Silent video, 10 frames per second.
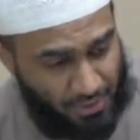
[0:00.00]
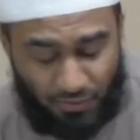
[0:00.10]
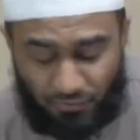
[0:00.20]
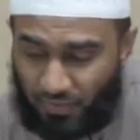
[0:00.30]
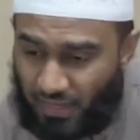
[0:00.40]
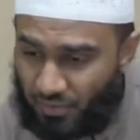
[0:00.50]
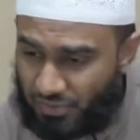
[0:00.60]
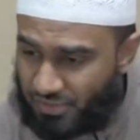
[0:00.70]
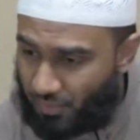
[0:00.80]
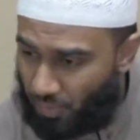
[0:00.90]
if he
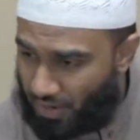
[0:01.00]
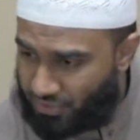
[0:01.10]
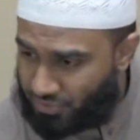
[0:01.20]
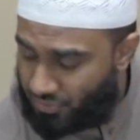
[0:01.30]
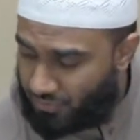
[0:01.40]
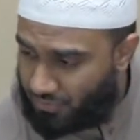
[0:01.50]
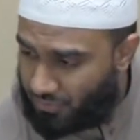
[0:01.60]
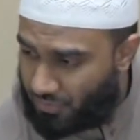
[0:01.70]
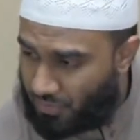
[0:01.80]
used the washroom